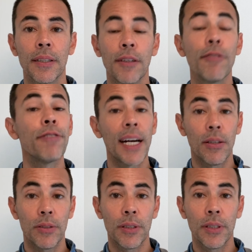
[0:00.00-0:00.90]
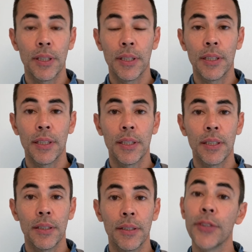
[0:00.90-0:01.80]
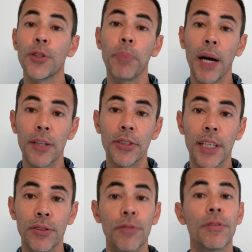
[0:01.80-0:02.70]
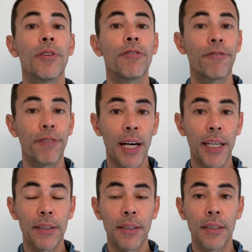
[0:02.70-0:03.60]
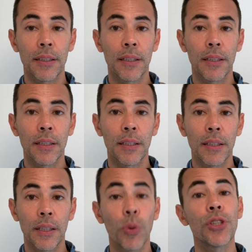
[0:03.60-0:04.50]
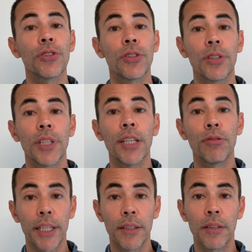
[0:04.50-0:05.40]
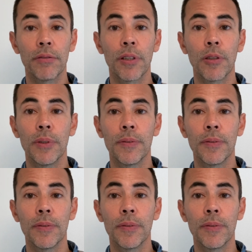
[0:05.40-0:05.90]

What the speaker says: Found. It's the past tense of find, which is an irregular verb.